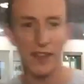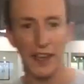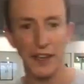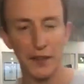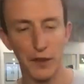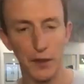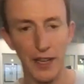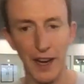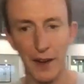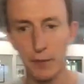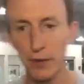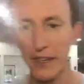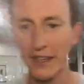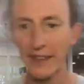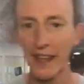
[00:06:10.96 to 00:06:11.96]
Thank you for kind of
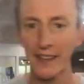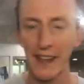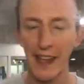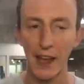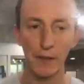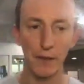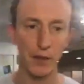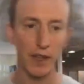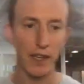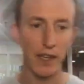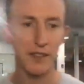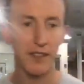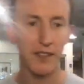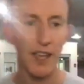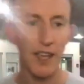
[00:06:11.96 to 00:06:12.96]
breaking that down for
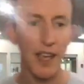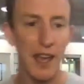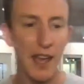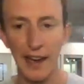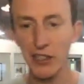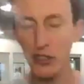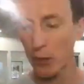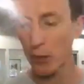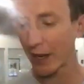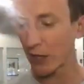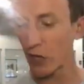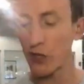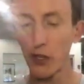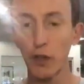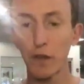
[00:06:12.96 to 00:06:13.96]
us. And actually, what
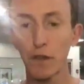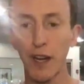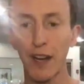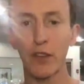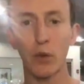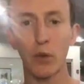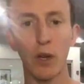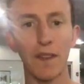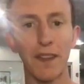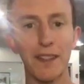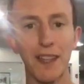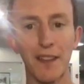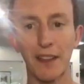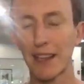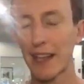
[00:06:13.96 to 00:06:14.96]
I'm going to do for everyone
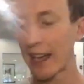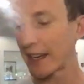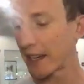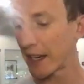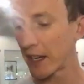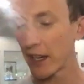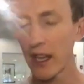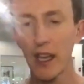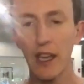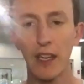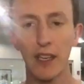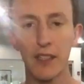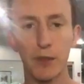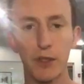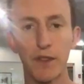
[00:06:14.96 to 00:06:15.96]
that's on the line here
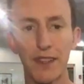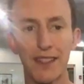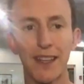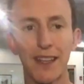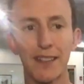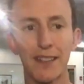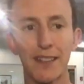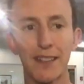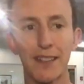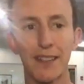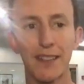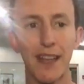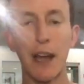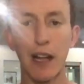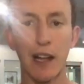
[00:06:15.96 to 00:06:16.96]
is when you visit
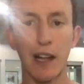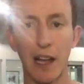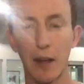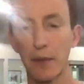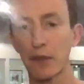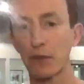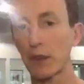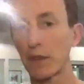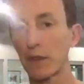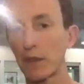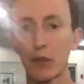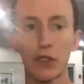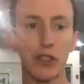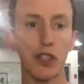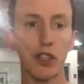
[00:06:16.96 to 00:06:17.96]
exactlyhow.com and
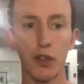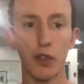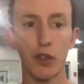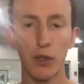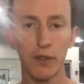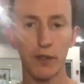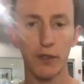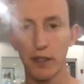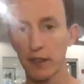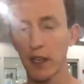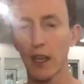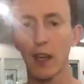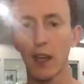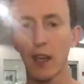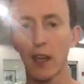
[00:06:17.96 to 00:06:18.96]
review the show notes and
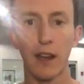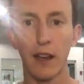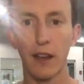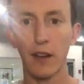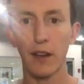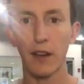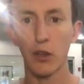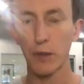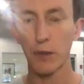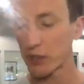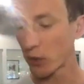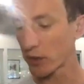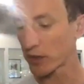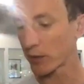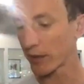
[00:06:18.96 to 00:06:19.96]
all the
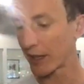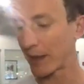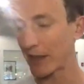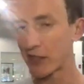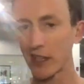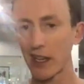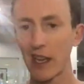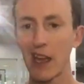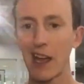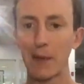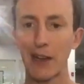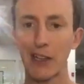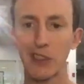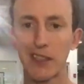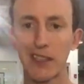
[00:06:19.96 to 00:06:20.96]
resources we're going to mention, I'm
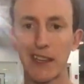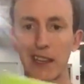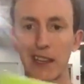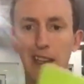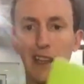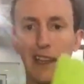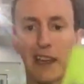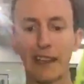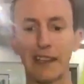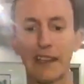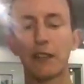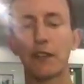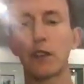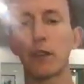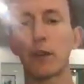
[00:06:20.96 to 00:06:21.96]
actually going to
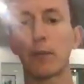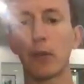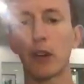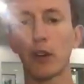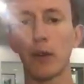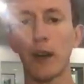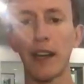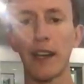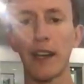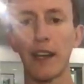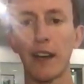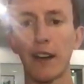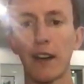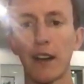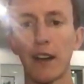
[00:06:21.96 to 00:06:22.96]
give you the book right
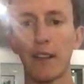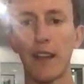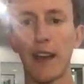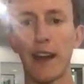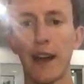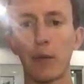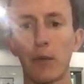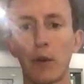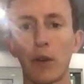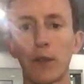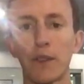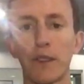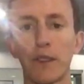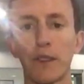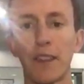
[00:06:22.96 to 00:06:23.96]
here that I
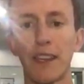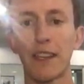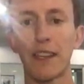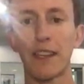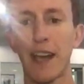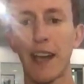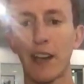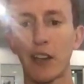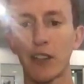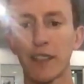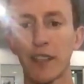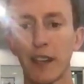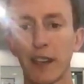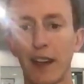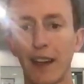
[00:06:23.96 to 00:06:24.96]
wrote, The Insider's
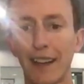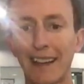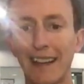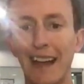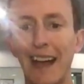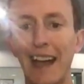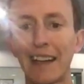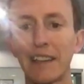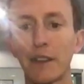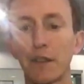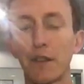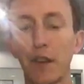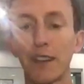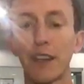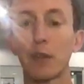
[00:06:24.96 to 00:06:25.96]
Guide to
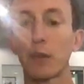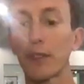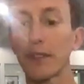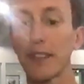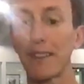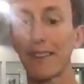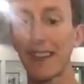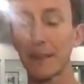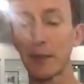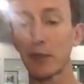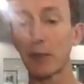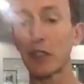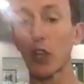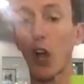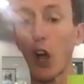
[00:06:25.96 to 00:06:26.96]
Funding Real Estate Investments. We
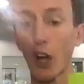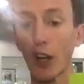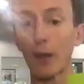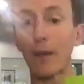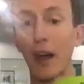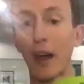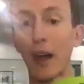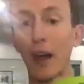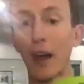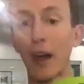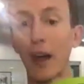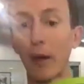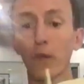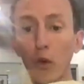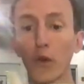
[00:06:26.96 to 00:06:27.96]
talk about
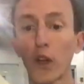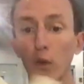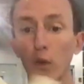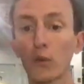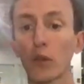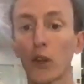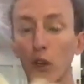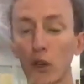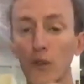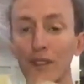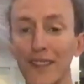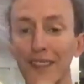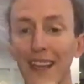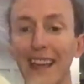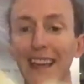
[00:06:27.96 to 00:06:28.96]
portfolio
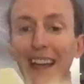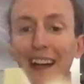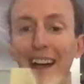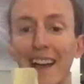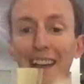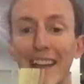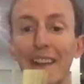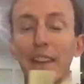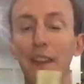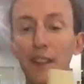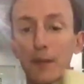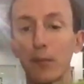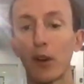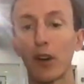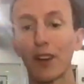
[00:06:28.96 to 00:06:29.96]
loans in
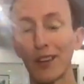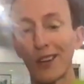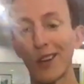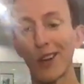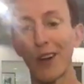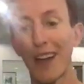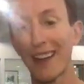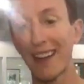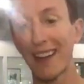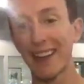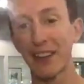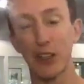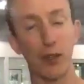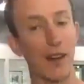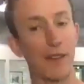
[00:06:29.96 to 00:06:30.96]
this book. You can go ahead
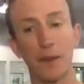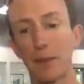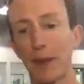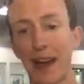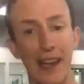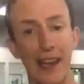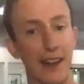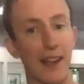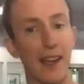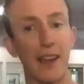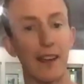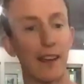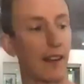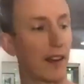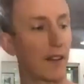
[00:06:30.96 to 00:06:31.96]
and you don't have to buy it
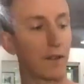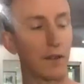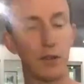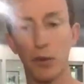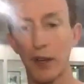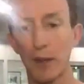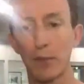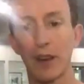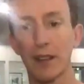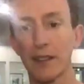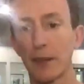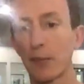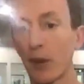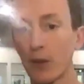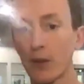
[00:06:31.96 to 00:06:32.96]
for $20
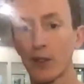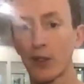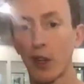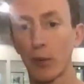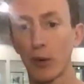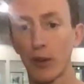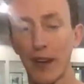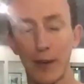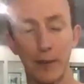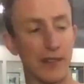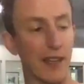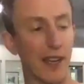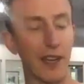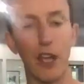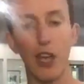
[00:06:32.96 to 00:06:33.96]
at Barnes & Noble or
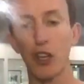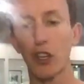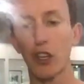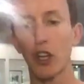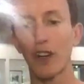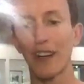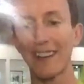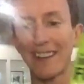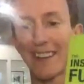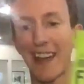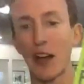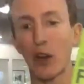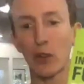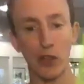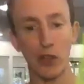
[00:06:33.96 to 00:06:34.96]
Amazon. You can go ahead and
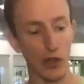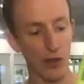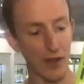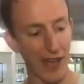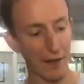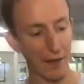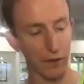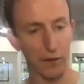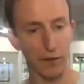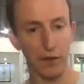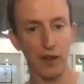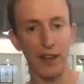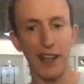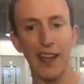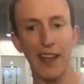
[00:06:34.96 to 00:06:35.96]
download that for
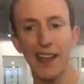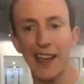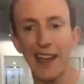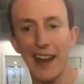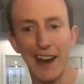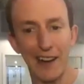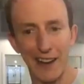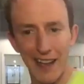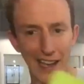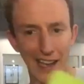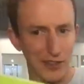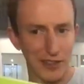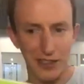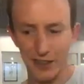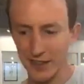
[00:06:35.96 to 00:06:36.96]
free. And Eric,
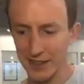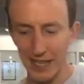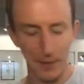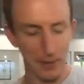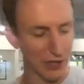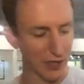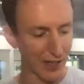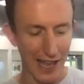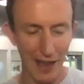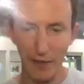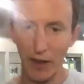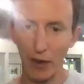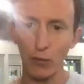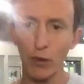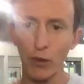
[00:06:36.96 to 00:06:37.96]
actually, during this episode, I have
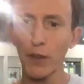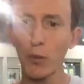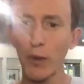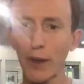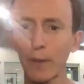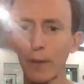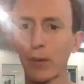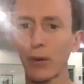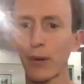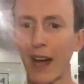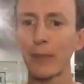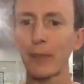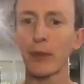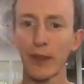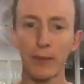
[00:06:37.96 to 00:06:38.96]
a really weird
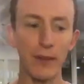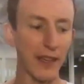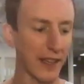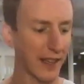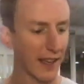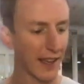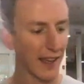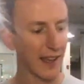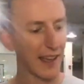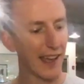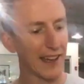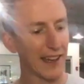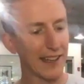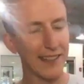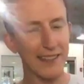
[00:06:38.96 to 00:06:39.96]
prop with me.
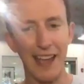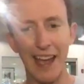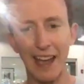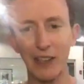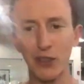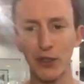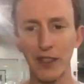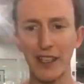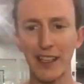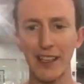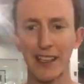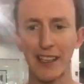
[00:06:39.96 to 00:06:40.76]
And it is actually,